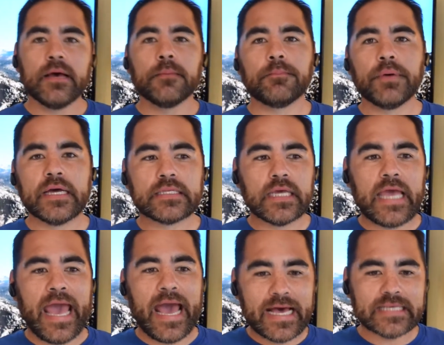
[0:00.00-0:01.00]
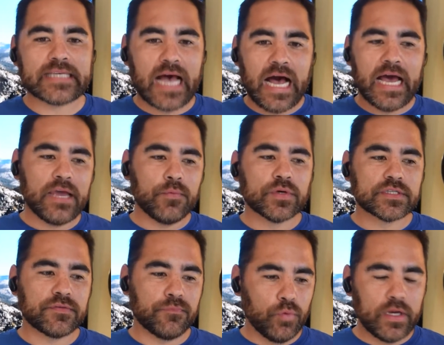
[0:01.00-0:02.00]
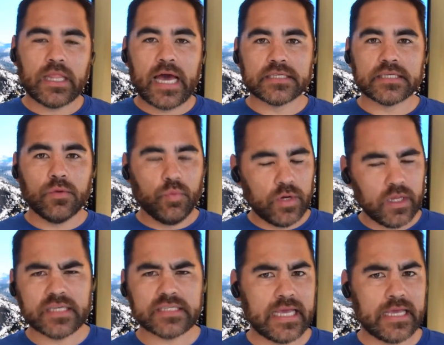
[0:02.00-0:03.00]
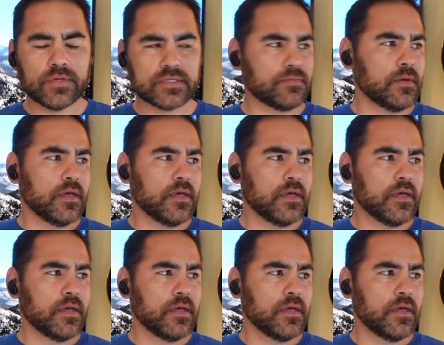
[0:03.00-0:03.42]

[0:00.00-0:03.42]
but as I was realizing real estate was